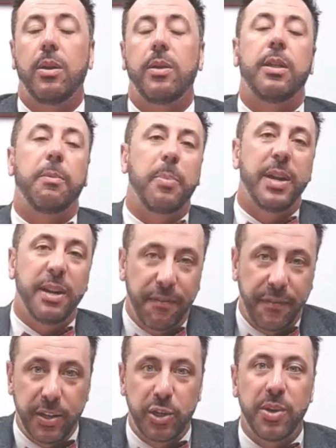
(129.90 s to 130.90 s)
The
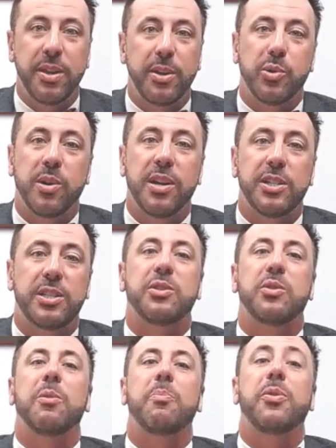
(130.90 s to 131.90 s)
beneficiary of the trust is
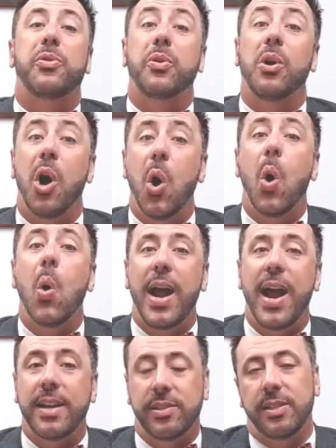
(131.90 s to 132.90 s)
going to put their own
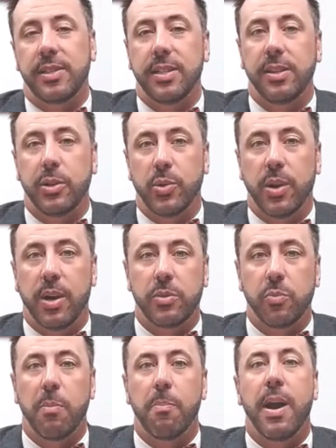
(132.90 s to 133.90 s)
assets in the trust,
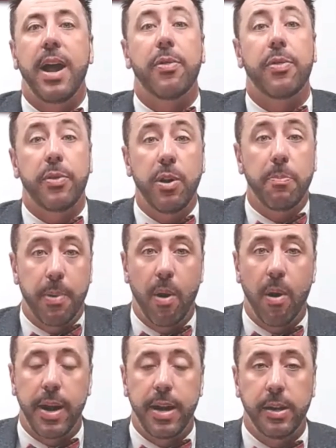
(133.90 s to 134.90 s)
whereby a third
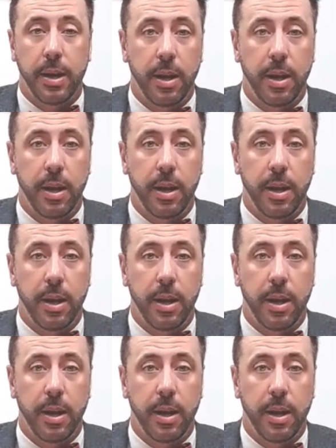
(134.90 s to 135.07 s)
party,